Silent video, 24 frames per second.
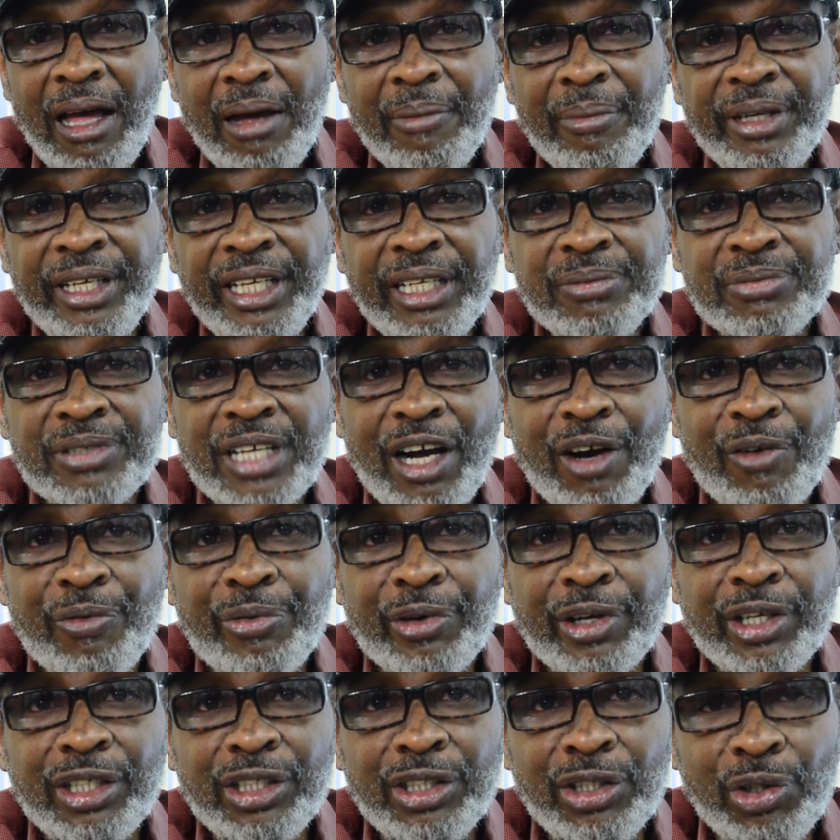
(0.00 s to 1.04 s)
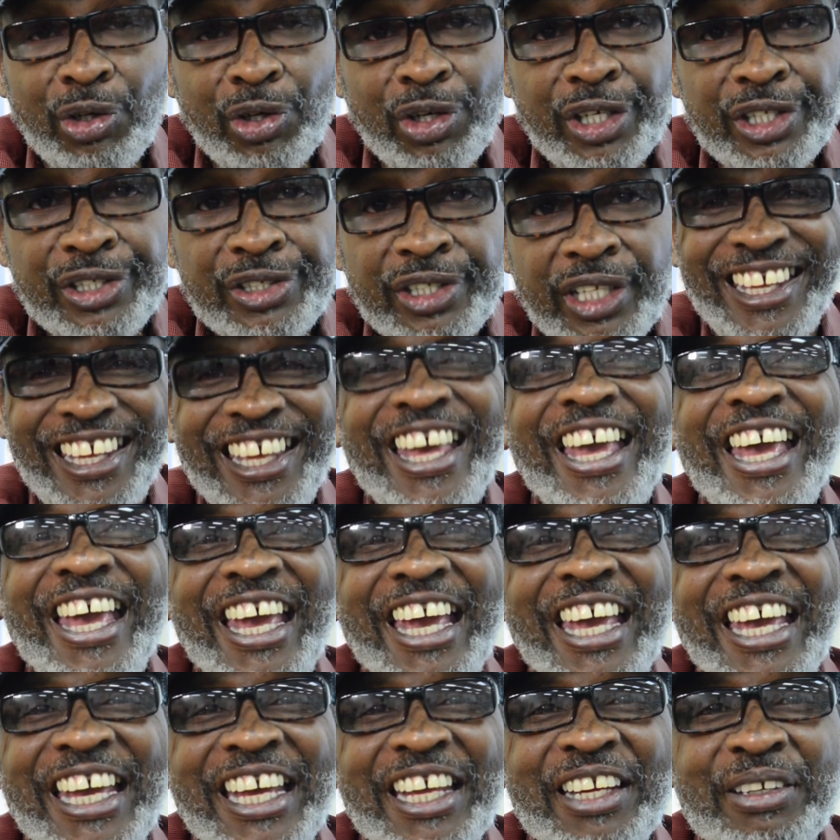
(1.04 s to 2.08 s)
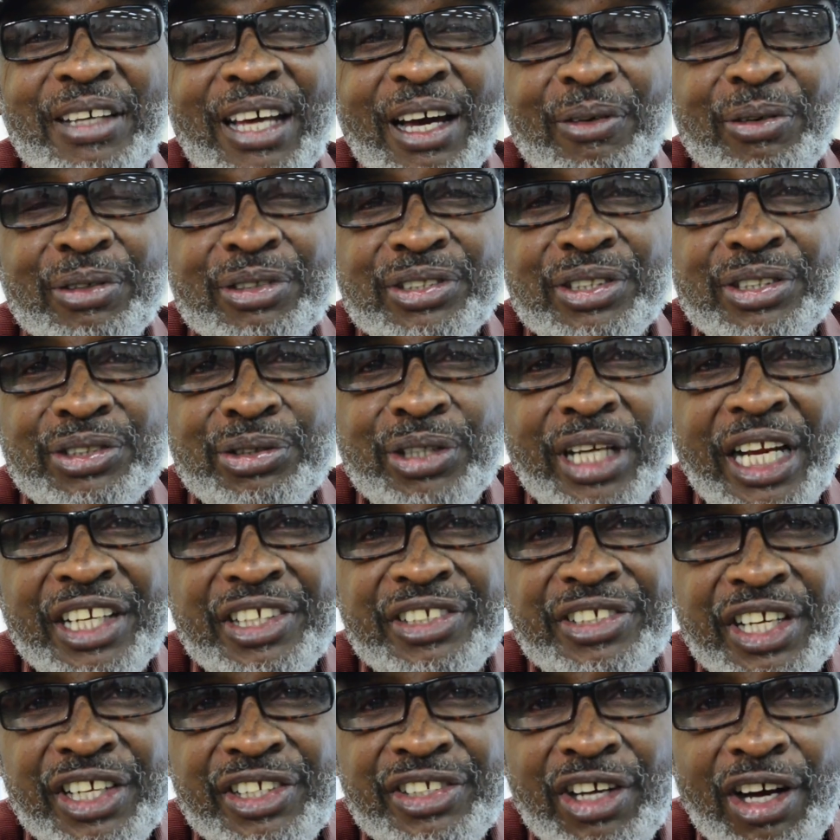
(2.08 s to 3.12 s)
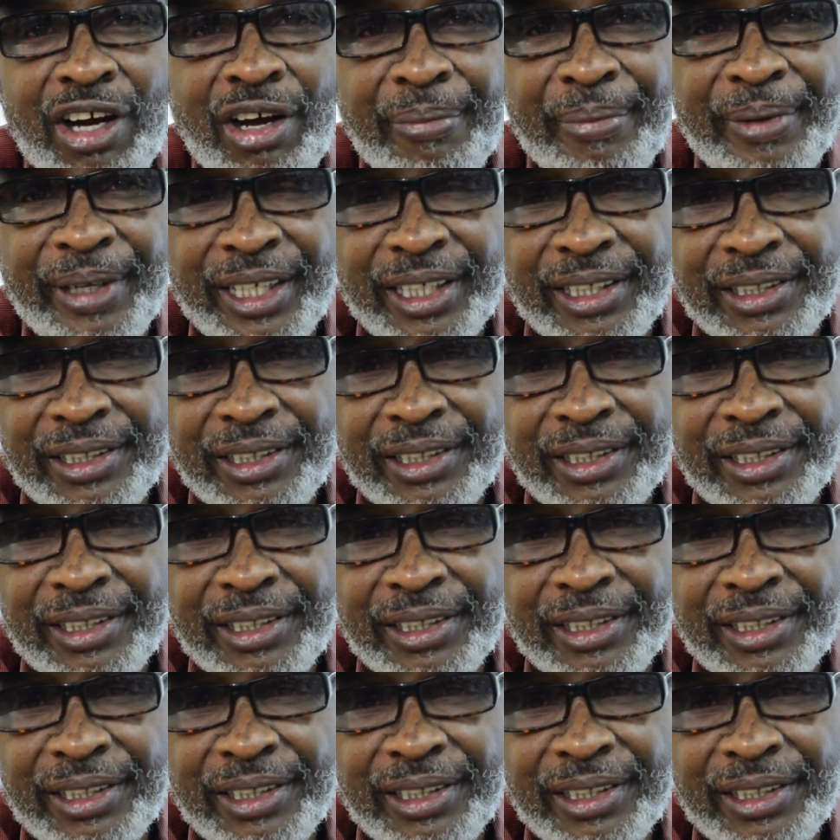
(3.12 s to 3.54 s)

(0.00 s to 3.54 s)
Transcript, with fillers: My name is Alfred Lewis, and I was the United States Army.